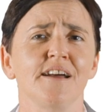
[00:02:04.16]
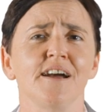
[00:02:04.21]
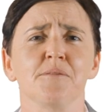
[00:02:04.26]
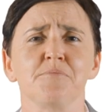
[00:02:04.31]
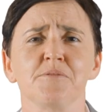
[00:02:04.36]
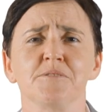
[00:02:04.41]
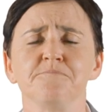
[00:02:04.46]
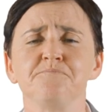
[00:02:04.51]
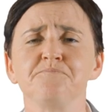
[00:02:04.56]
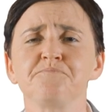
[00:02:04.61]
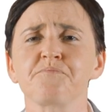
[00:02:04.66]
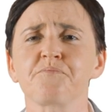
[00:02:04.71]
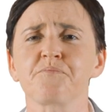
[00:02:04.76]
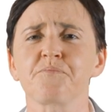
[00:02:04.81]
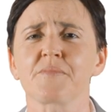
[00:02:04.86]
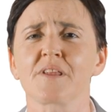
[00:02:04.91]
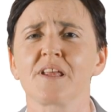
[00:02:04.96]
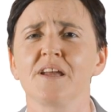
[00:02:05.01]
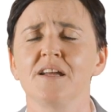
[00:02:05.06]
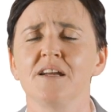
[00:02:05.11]
happen.
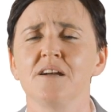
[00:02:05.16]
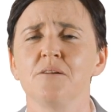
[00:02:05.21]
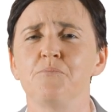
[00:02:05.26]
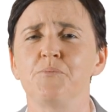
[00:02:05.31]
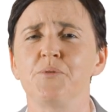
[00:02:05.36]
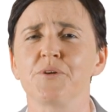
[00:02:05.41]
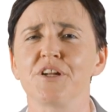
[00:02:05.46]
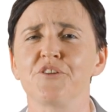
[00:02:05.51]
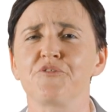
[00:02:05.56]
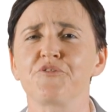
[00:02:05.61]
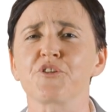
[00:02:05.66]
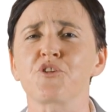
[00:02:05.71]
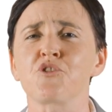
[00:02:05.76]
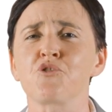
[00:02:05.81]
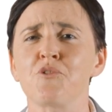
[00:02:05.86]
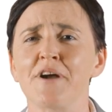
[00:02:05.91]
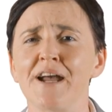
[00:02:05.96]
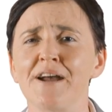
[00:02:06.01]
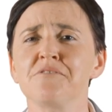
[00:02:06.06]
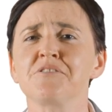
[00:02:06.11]
But if the
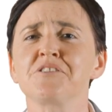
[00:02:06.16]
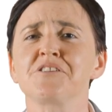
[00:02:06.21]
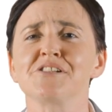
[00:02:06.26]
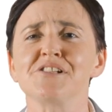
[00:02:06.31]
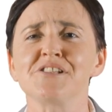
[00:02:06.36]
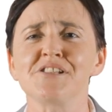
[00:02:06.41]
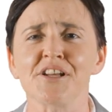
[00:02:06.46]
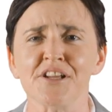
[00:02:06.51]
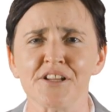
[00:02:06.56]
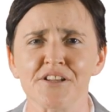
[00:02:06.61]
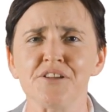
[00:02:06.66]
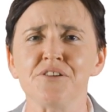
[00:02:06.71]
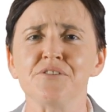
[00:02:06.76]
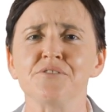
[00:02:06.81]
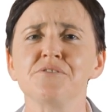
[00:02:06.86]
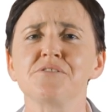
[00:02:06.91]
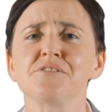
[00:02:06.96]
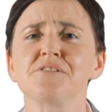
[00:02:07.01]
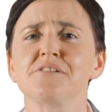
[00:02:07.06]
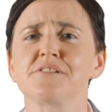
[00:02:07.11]
Crown
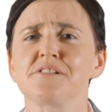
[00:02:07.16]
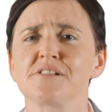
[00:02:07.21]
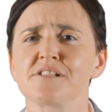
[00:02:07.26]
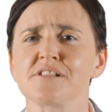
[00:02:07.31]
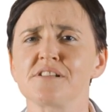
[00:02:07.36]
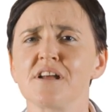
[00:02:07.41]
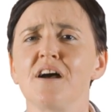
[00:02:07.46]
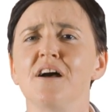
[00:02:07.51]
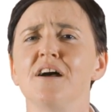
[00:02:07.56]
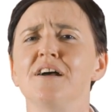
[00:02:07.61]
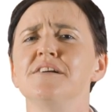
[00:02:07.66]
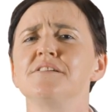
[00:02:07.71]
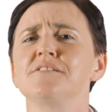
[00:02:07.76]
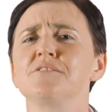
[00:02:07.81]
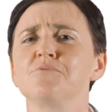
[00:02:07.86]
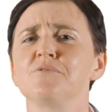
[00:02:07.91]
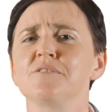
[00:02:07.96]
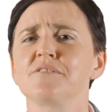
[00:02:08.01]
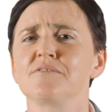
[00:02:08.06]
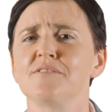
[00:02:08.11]
continues to side
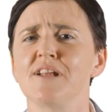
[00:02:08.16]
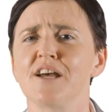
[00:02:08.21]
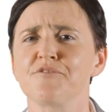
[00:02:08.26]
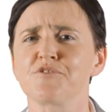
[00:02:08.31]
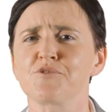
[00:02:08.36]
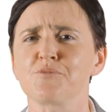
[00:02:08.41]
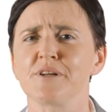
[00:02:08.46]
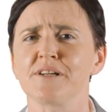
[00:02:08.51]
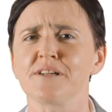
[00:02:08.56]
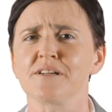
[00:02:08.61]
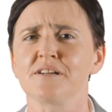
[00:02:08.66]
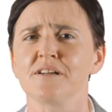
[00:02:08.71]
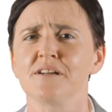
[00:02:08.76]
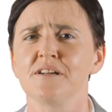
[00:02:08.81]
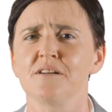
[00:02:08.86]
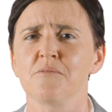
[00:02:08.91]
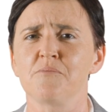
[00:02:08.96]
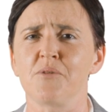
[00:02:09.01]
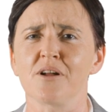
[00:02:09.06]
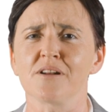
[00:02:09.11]
with left wing
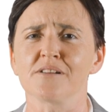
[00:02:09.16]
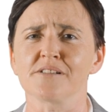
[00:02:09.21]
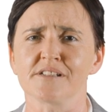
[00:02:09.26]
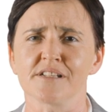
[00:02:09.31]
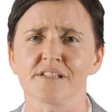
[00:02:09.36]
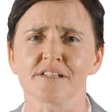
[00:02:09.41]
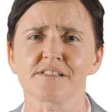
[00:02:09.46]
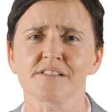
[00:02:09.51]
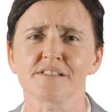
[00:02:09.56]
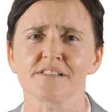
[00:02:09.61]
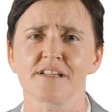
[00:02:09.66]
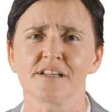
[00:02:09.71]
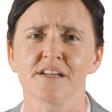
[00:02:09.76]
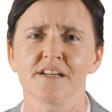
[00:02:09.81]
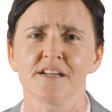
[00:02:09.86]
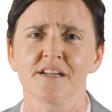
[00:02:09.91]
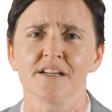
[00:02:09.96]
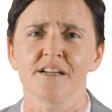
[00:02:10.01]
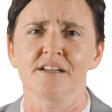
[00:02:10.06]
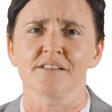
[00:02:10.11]
politics,
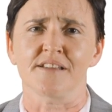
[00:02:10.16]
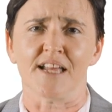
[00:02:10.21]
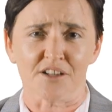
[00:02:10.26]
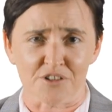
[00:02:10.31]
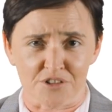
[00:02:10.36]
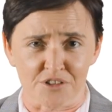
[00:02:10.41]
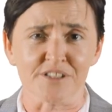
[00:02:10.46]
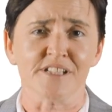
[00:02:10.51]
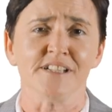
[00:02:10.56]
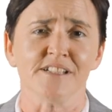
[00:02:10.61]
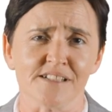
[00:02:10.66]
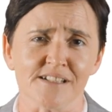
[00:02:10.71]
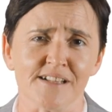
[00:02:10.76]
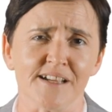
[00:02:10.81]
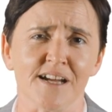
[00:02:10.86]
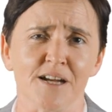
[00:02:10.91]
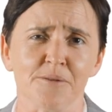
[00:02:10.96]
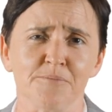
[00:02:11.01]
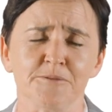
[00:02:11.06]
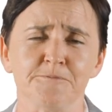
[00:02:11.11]
that could easily
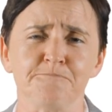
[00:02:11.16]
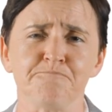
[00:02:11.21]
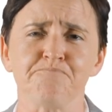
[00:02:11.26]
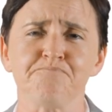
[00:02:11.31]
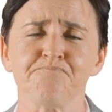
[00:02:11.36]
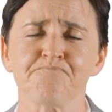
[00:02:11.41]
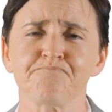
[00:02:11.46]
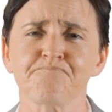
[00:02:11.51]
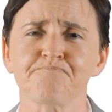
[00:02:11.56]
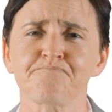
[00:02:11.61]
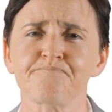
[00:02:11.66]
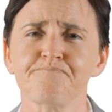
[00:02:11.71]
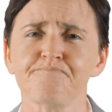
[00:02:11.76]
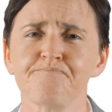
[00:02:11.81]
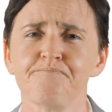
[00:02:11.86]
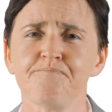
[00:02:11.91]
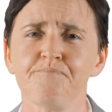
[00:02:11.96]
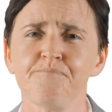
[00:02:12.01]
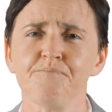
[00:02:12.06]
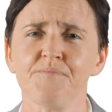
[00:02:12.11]
happen.
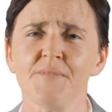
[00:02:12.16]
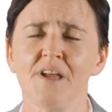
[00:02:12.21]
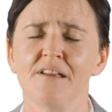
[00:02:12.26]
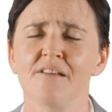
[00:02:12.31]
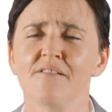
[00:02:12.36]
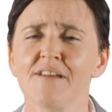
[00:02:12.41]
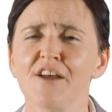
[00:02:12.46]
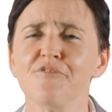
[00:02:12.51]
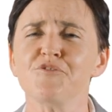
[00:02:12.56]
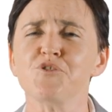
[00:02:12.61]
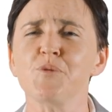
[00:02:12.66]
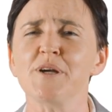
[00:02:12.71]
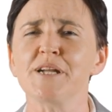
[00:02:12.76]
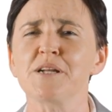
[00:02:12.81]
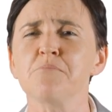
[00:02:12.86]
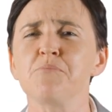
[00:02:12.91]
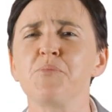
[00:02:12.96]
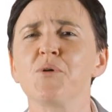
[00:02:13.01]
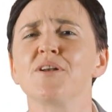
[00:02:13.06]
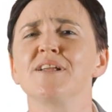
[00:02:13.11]
Now, left
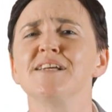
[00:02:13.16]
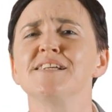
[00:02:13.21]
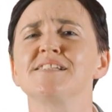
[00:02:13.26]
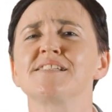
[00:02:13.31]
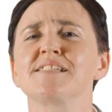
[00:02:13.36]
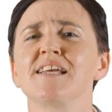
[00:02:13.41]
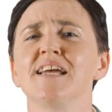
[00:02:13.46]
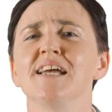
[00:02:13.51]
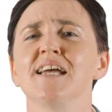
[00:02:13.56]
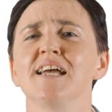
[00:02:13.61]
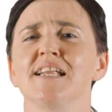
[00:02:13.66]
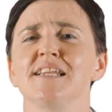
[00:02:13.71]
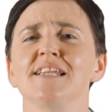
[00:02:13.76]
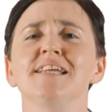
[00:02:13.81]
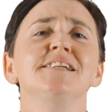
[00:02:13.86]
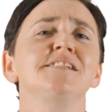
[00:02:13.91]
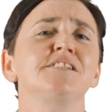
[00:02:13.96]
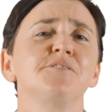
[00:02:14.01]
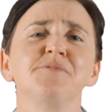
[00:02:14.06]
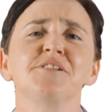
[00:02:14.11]
wing bullies
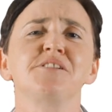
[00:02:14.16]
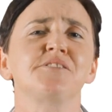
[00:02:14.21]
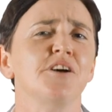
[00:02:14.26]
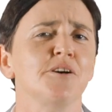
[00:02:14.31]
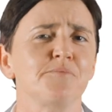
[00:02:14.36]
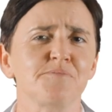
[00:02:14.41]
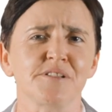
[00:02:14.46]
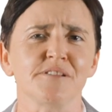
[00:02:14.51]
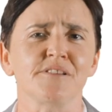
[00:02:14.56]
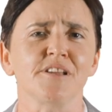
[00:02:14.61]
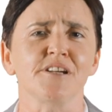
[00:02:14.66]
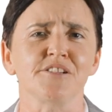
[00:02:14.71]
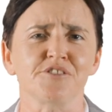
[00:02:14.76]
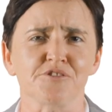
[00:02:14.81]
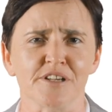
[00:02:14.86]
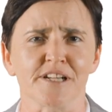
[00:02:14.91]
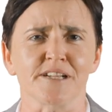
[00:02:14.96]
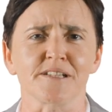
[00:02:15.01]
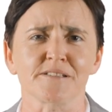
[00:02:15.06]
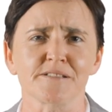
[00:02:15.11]
need to be stopped in their
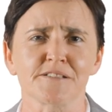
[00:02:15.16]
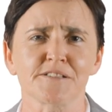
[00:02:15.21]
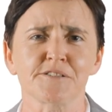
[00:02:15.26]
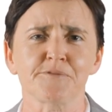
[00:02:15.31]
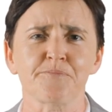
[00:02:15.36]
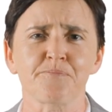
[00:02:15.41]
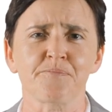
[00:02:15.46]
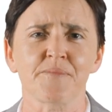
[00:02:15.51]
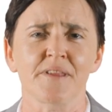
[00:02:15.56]
tracks.